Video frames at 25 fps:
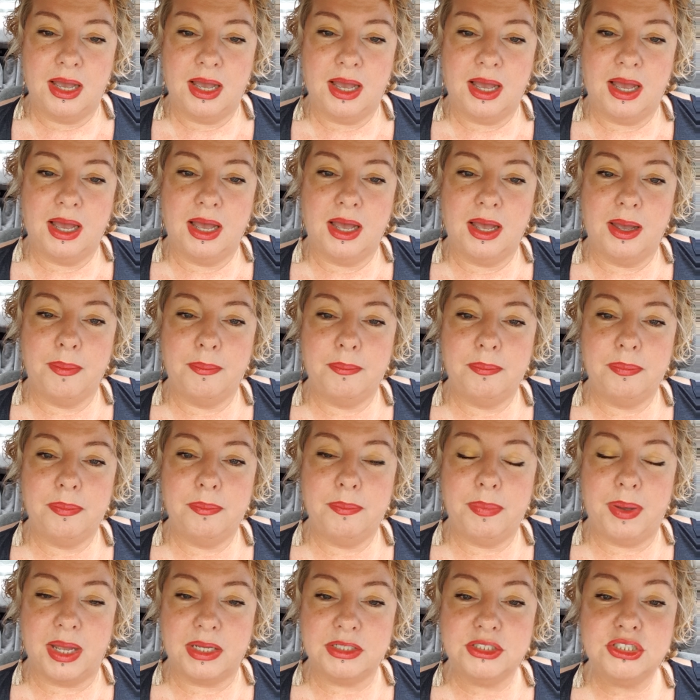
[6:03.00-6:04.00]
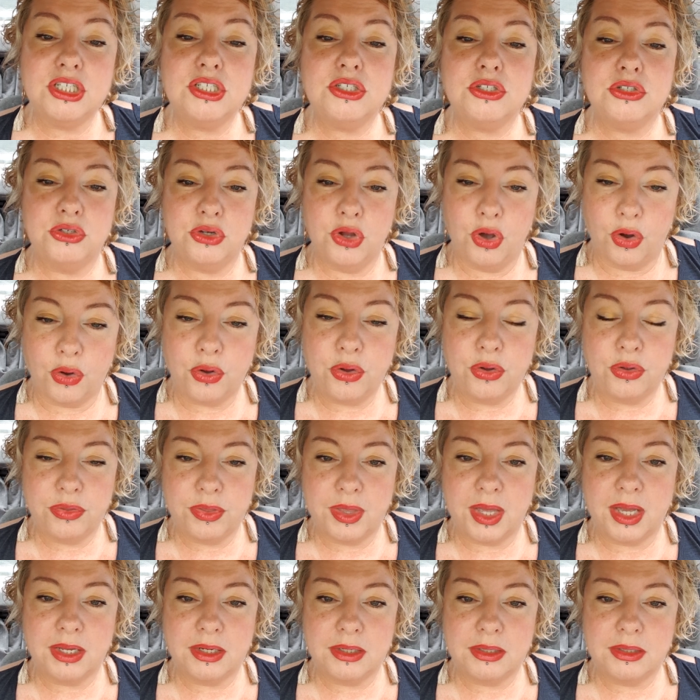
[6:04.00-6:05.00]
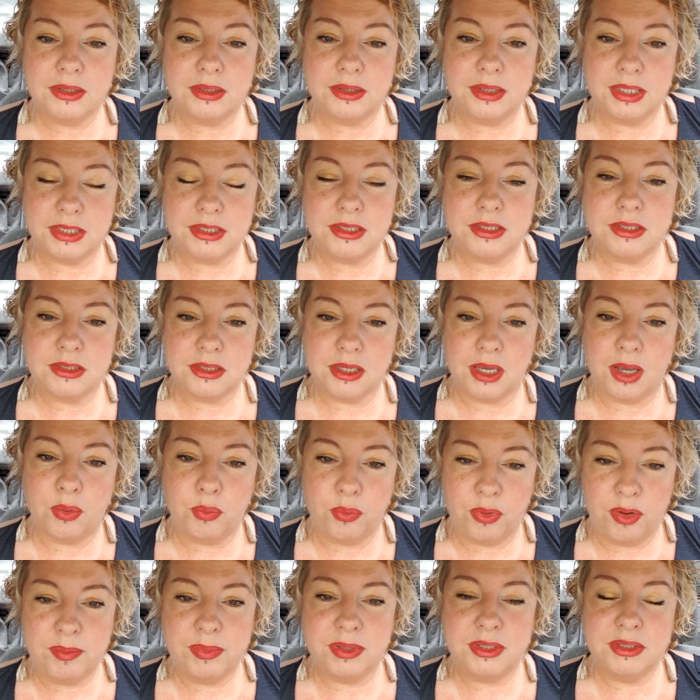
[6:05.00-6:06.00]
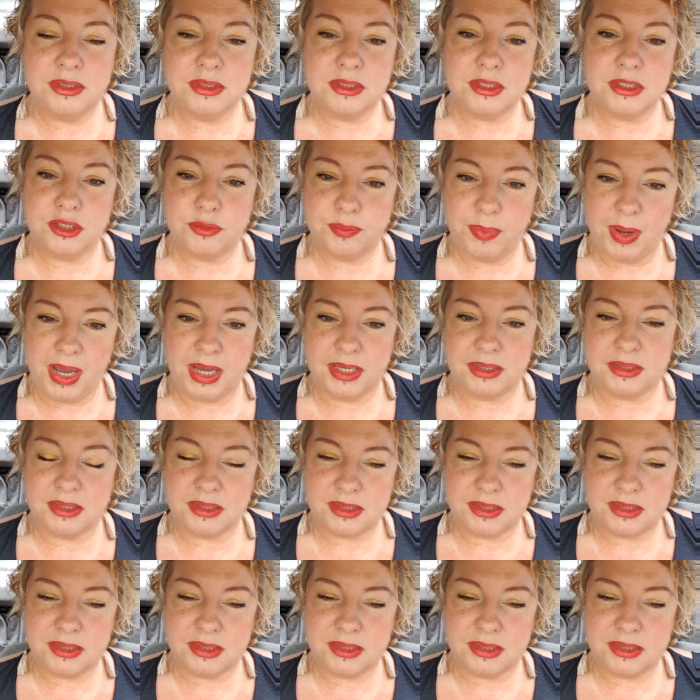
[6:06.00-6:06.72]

But just know that this is a women's space.